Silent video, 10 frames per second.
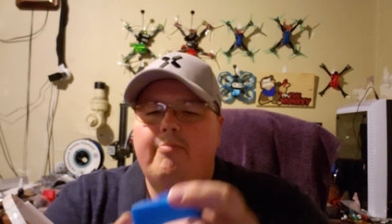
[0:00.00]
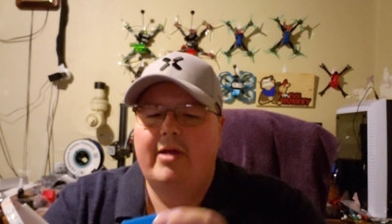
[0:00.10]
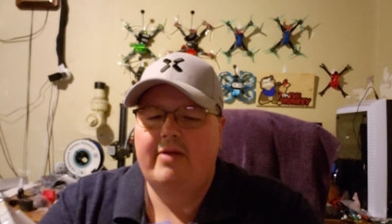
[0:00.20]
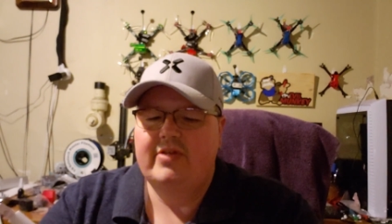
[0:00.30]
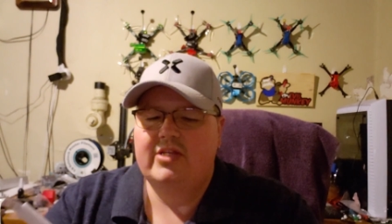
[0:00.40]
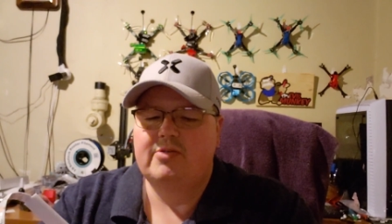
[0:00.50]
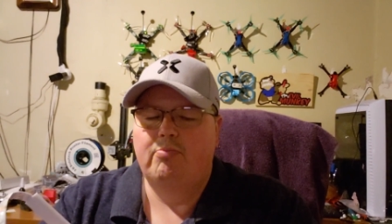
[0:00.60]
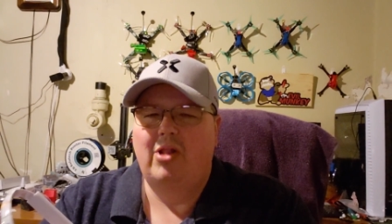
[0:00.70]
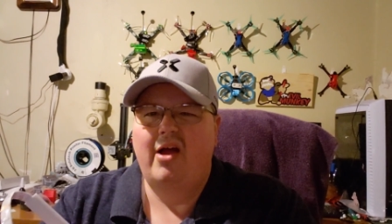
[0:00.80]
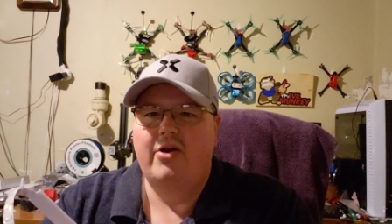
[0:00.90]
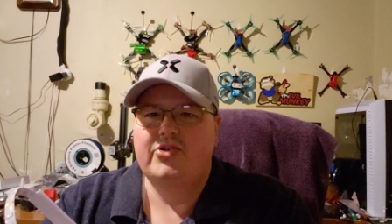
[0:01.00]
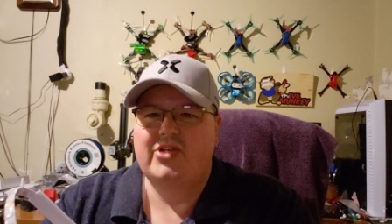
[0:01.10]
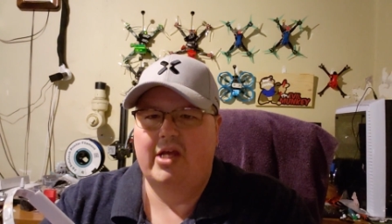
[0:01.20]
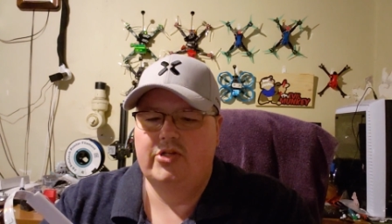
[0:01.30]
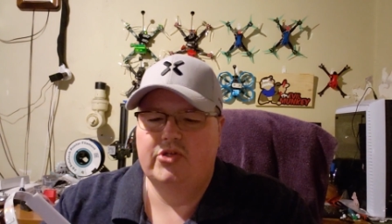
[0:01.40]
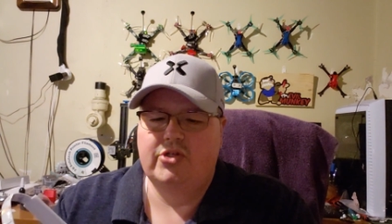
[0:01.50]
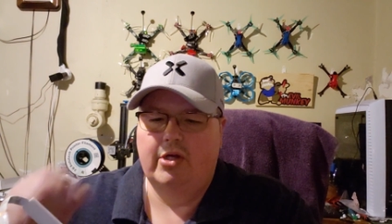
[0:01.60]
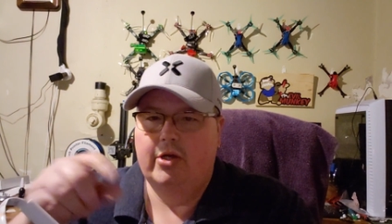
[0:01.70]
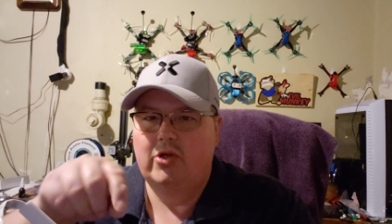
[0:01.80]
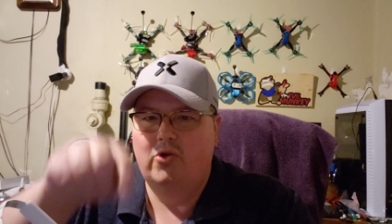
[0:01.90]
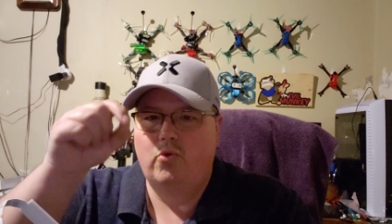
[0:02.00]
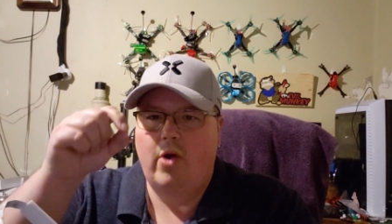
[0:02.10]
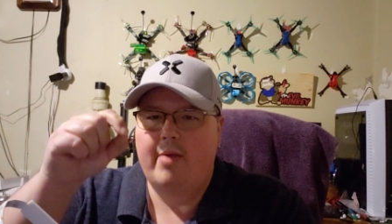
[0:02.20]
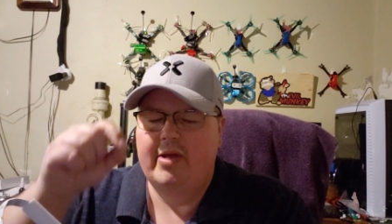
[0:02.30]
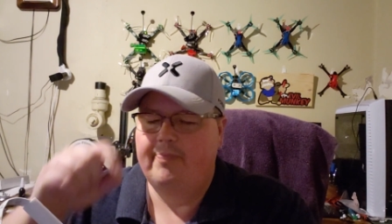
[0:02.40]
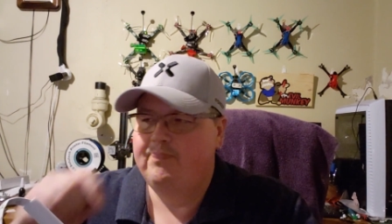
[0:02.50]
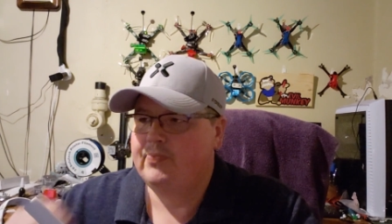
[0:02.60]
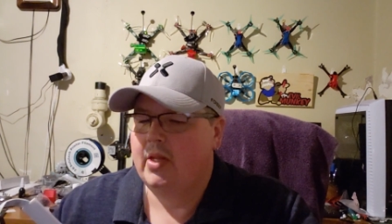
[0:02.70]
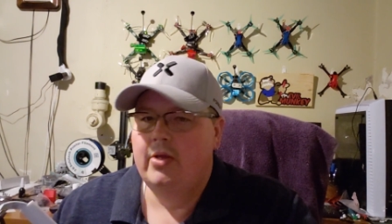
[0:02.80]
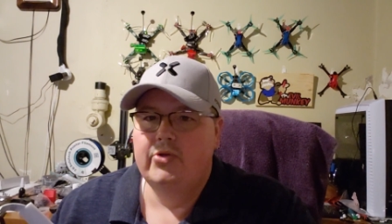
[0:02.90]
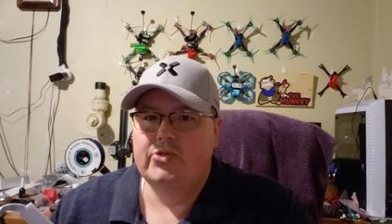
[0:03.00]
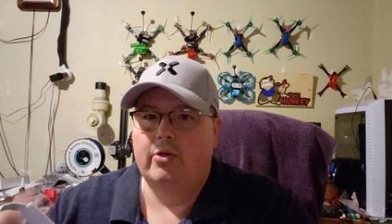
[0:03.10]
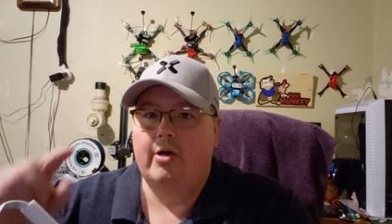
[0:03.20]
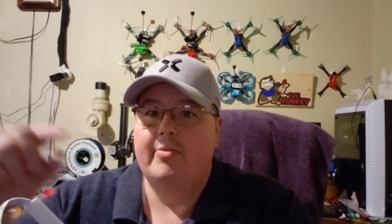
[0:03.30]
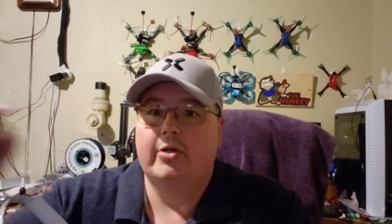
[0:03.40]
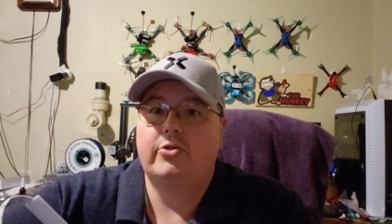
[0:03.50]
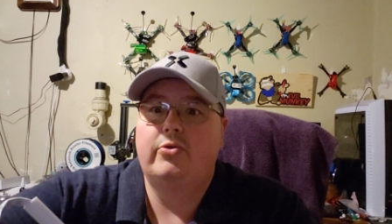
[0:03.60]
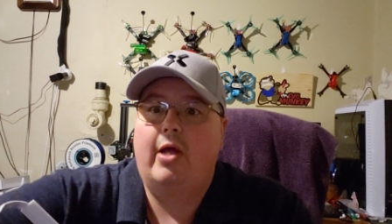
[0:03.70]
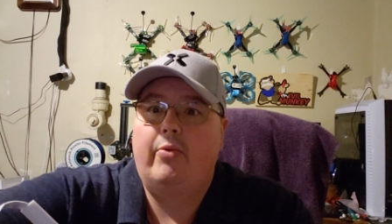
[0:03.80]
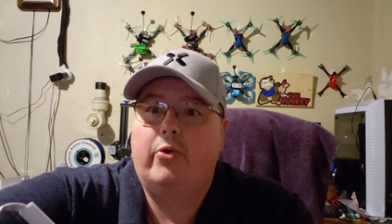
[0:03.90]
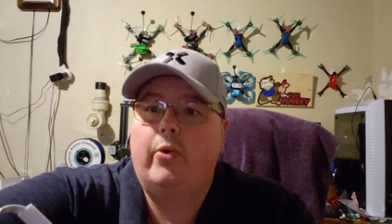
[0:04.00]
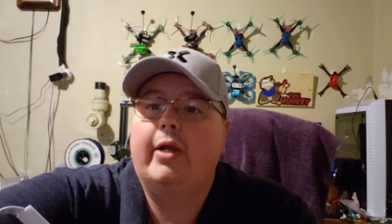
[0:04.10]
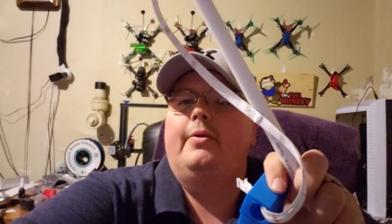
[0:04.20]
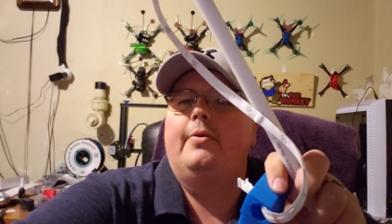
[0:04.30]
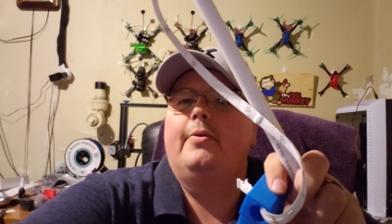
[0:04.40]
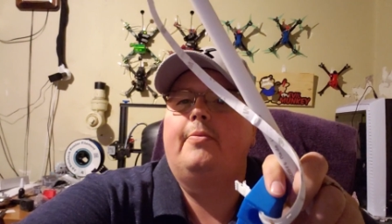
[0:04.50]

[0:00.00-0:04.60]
might have to get some pliers and just grab it. So I'm going to do that real quick.